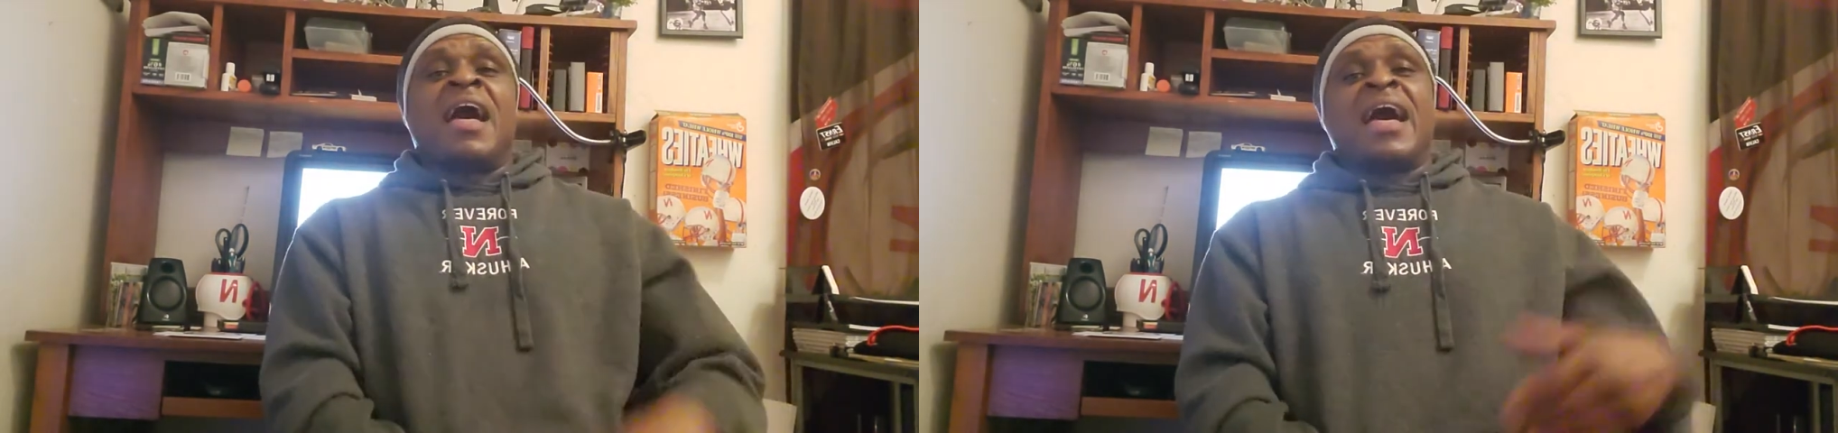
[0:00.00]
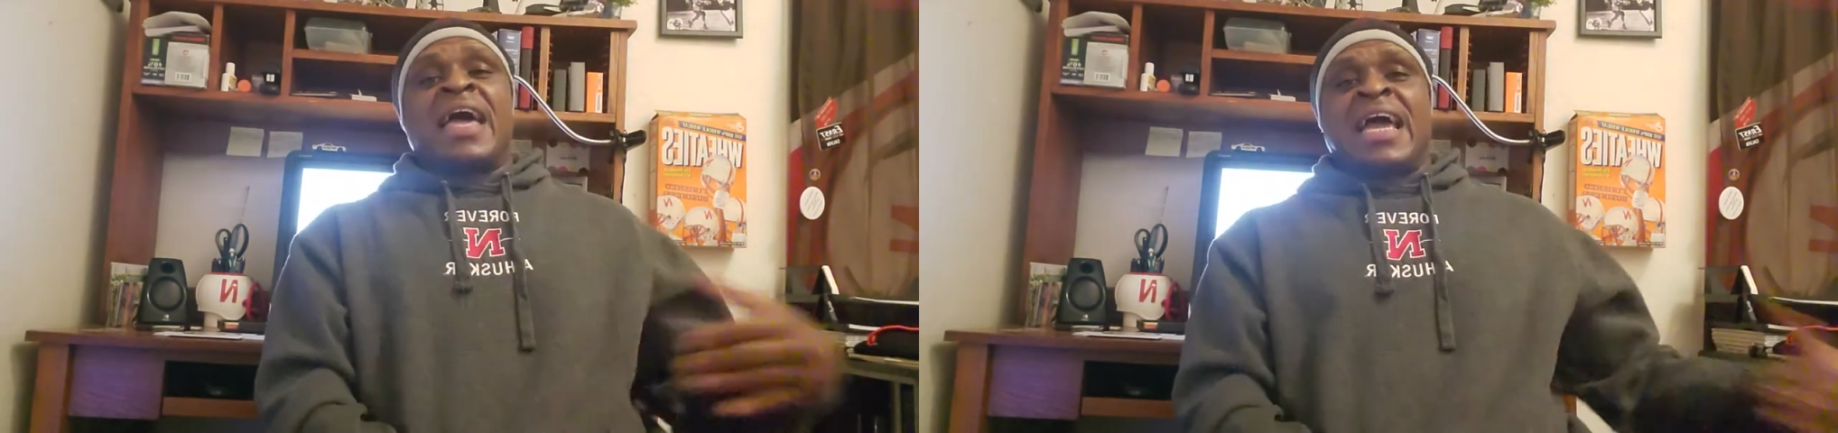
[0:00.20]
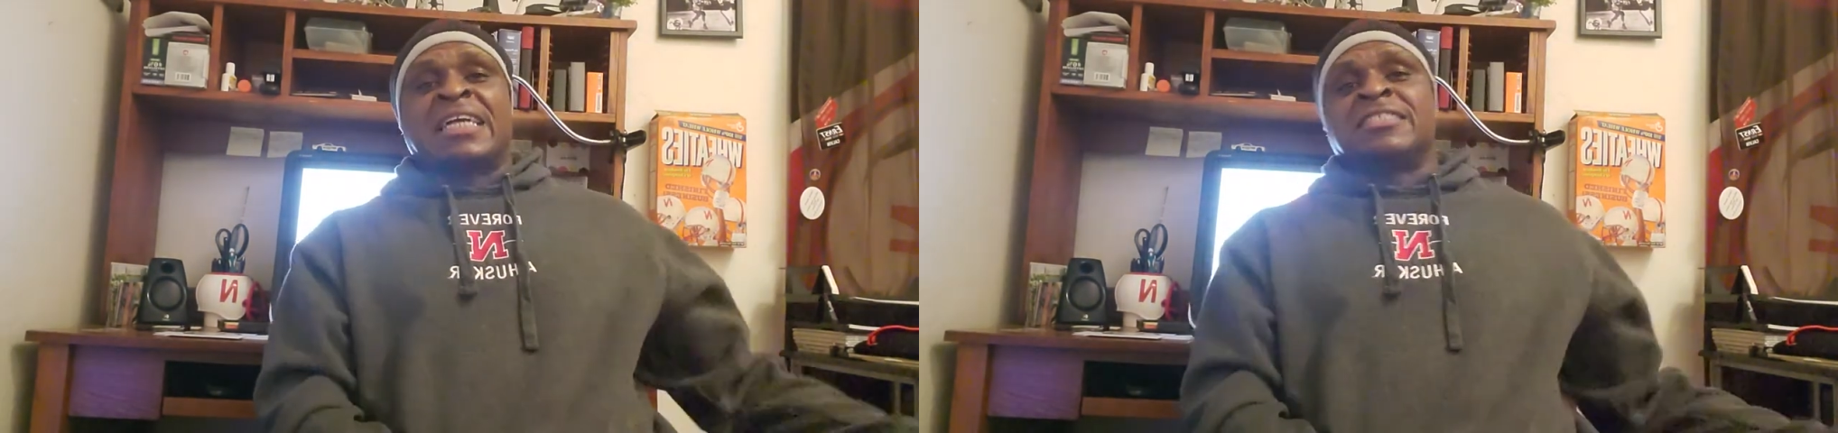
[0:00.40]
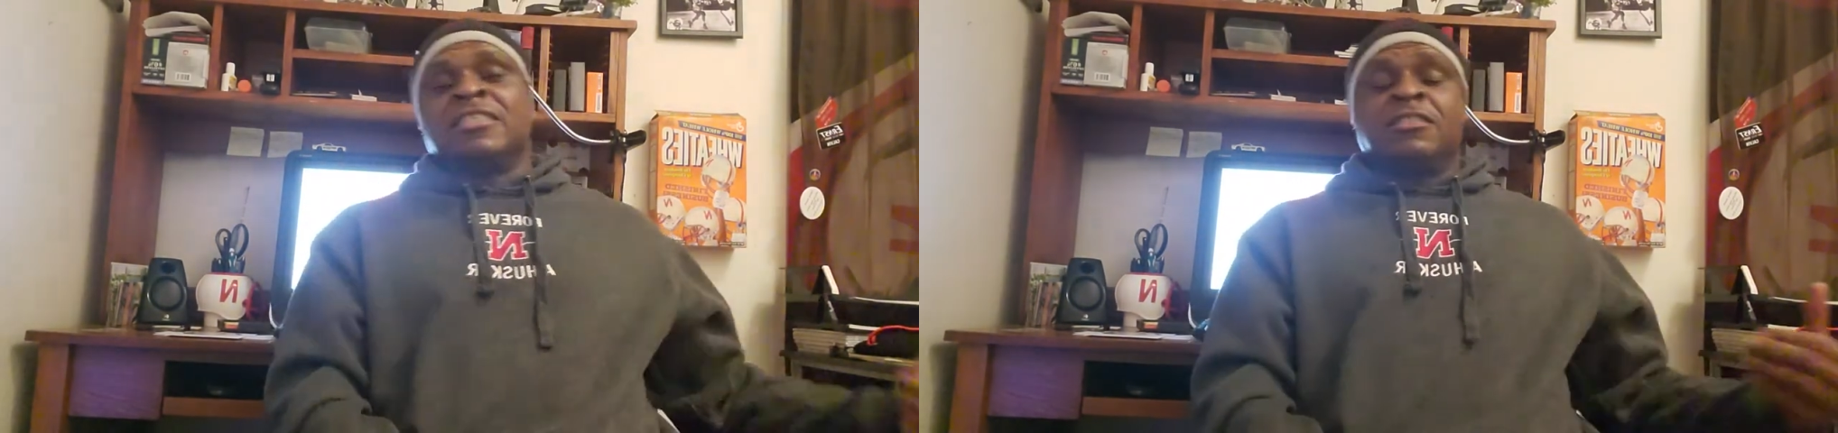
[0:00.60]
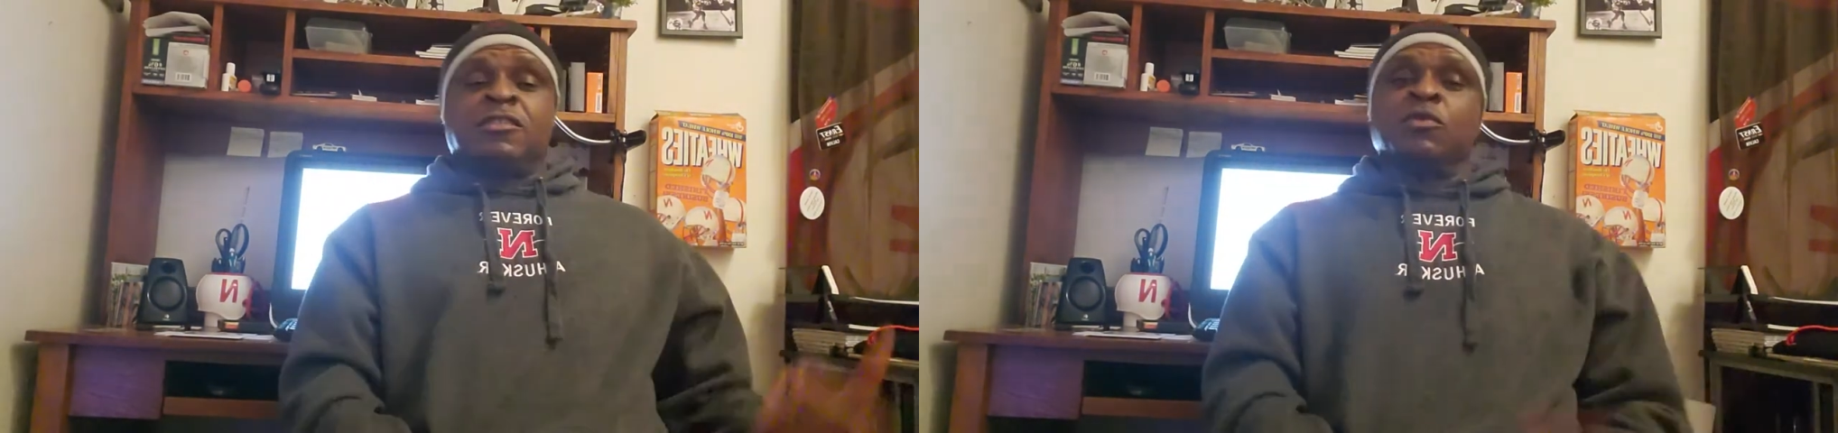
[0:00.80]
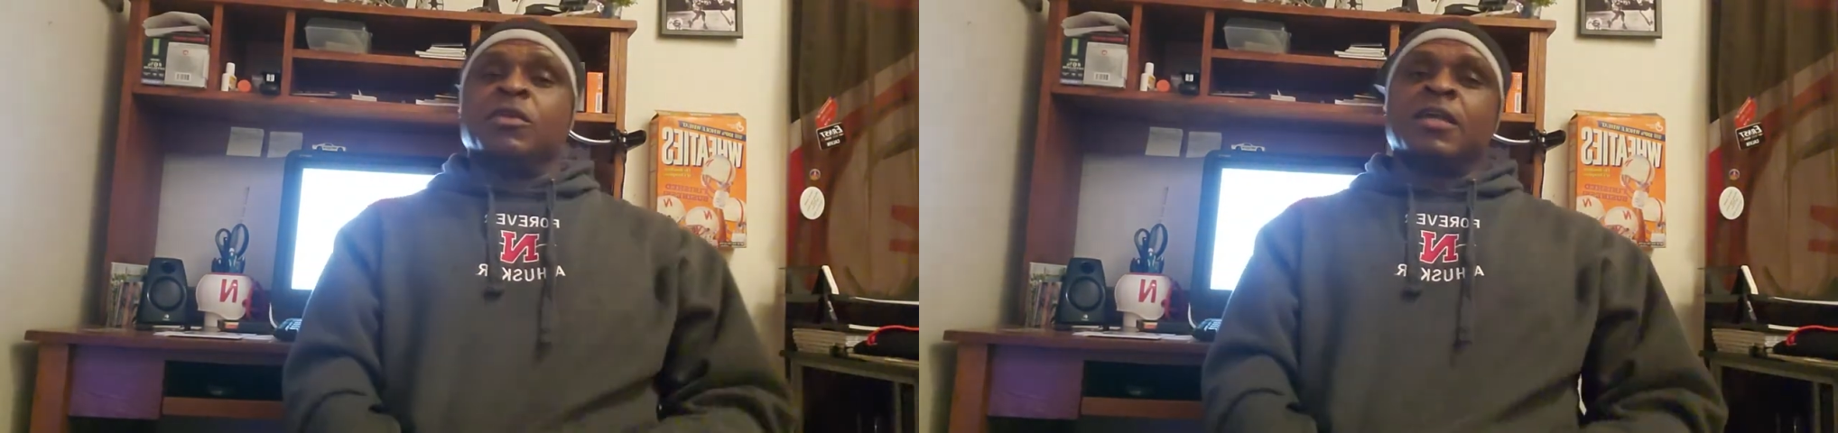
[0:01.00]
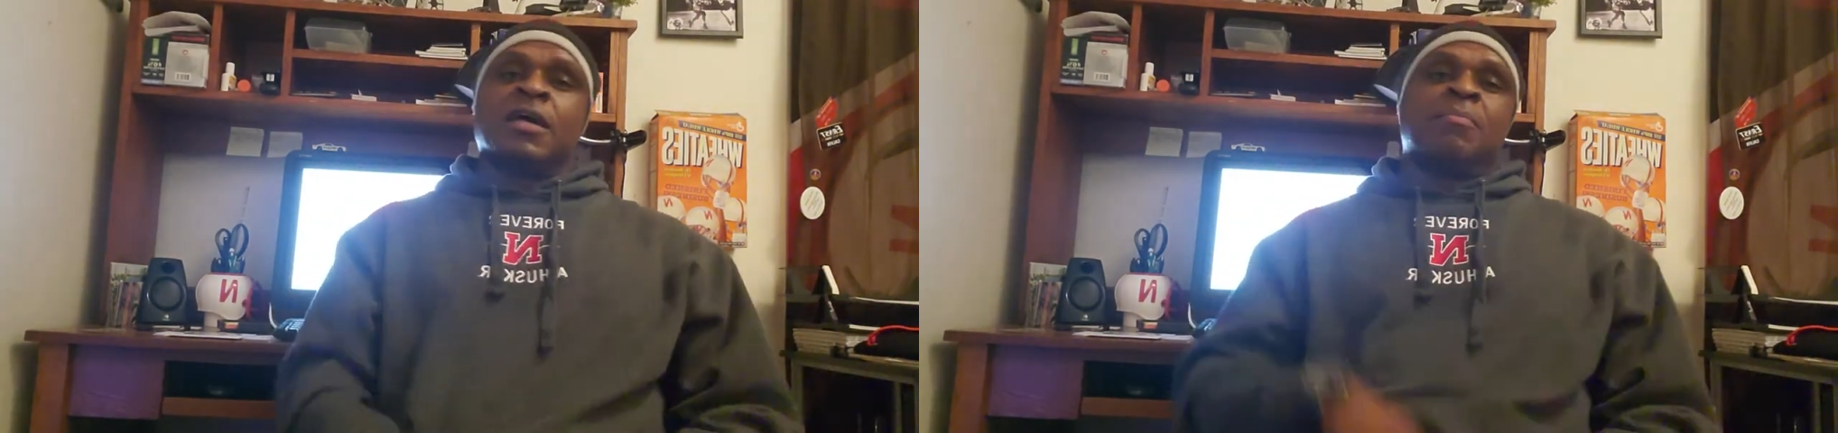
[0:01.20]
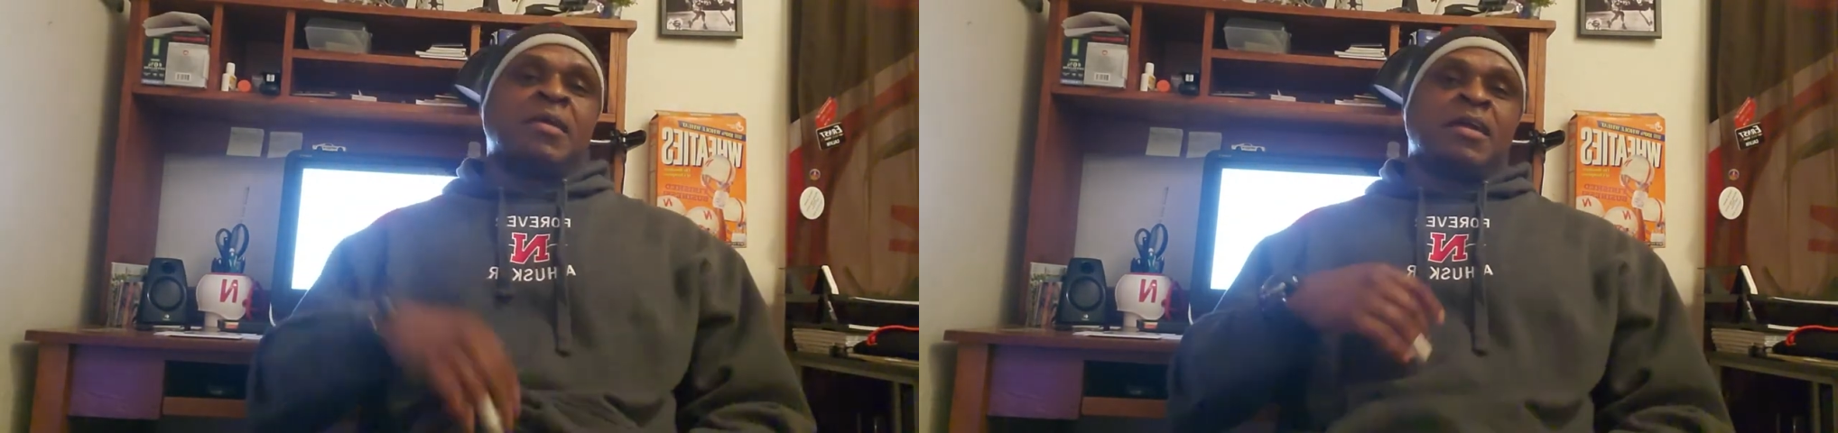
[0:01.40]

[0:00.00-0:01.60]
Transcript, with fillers: I actually suited up